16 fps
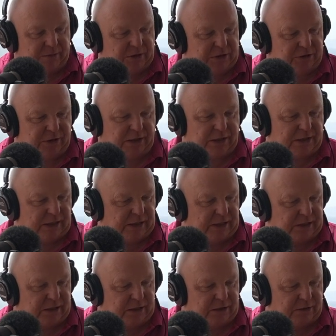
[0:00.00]
just translate
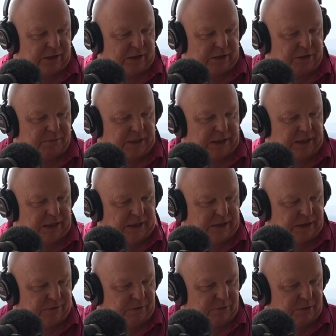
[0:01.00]
this into English and make it
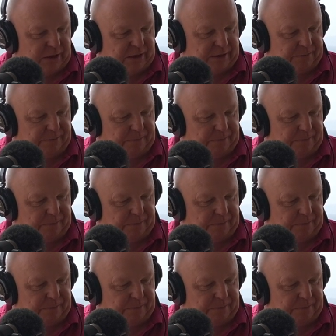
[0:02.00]
easy for me.